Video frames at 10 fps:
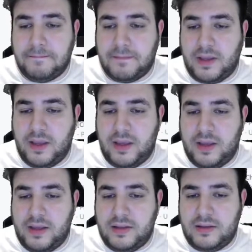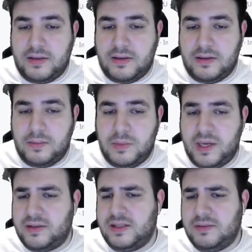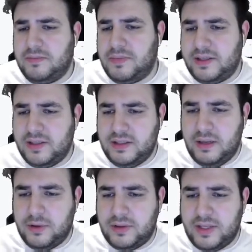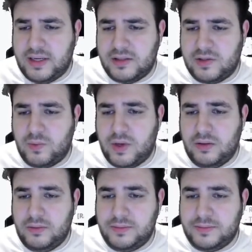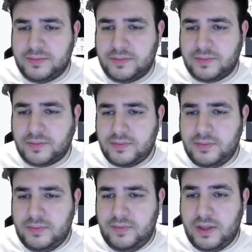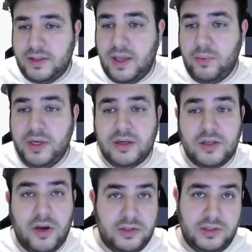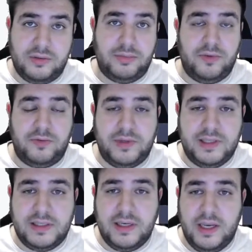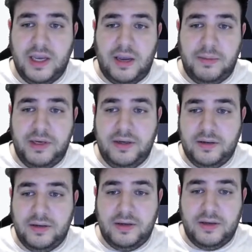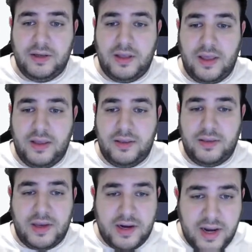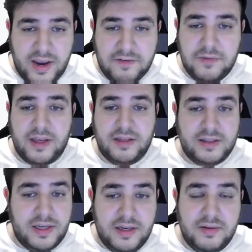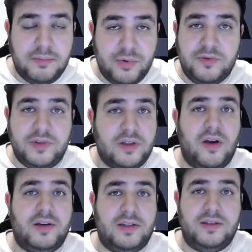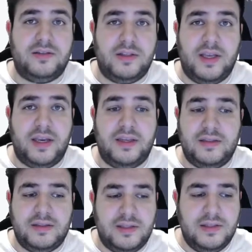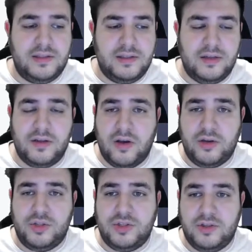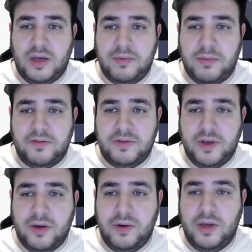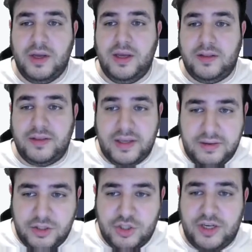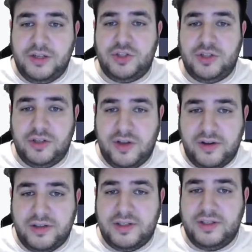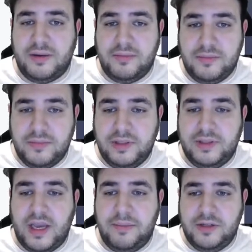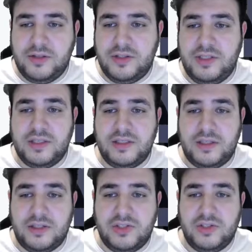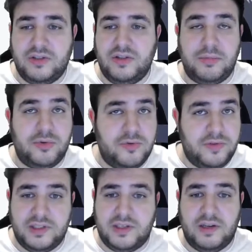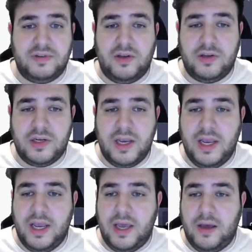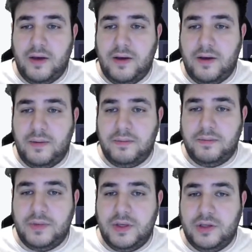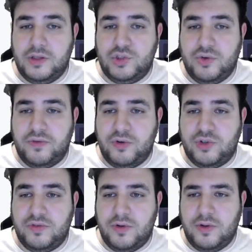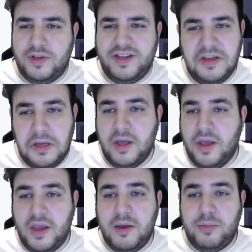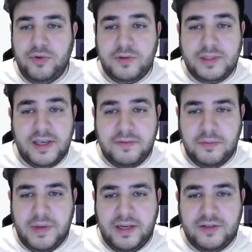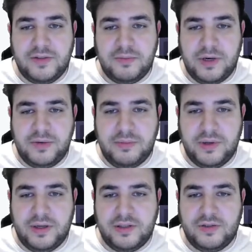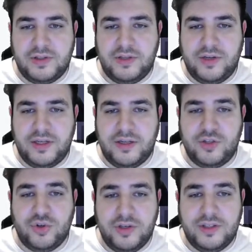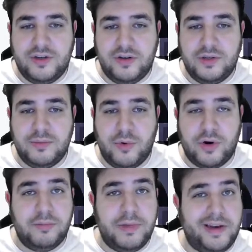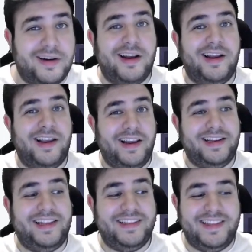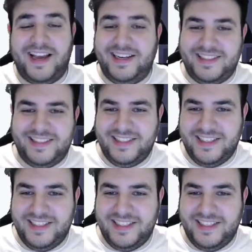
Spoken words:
And yeah, that's basically about that as well. Then we got content improvements. I mean, they improved a lot. Like since the launch a couple months ago, they changed a lot, and I'm happy to see that they're still improving stuff a lot. So first of all, improvements have been made to the barrier battle so that you can enjoy the content more or better. Nice.